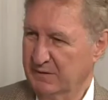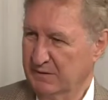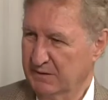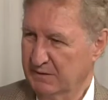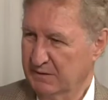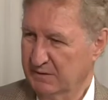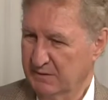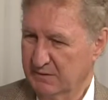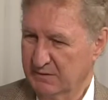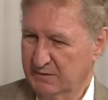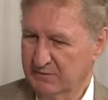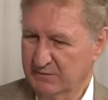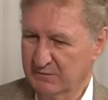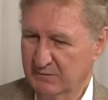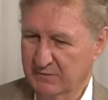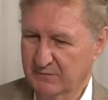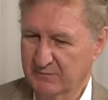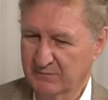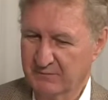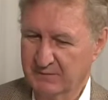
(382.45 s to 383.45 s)
in the
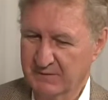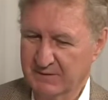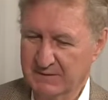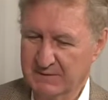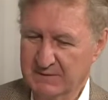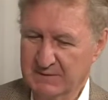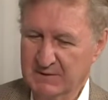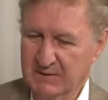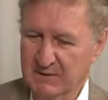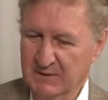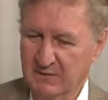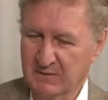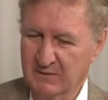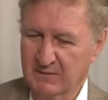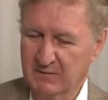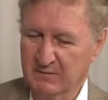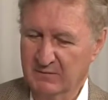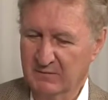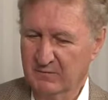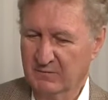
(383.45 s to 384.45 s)
sort of
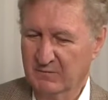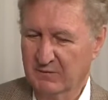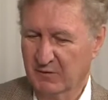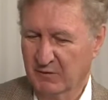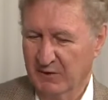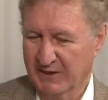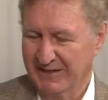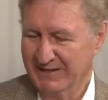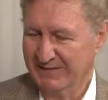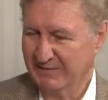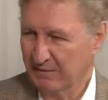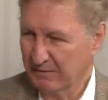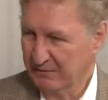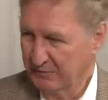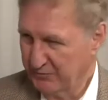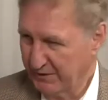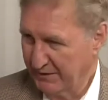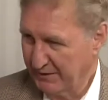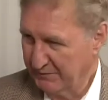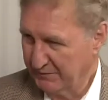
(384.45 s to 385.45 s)

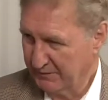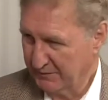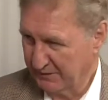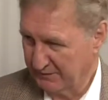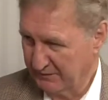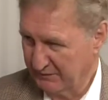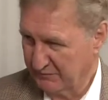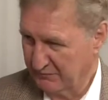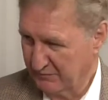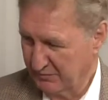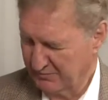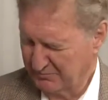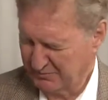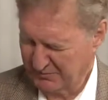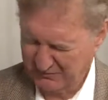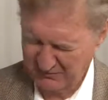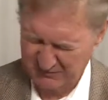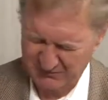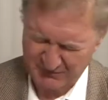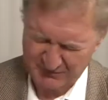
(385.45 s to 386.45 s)
headline grabbing at the start
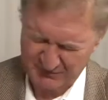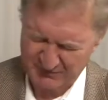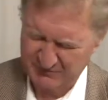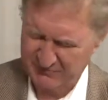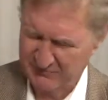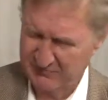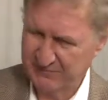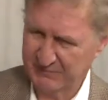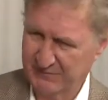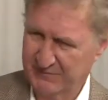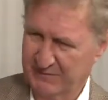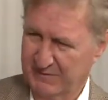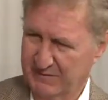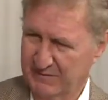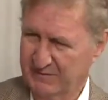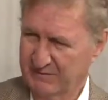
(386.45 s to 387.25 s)
because it was horrific.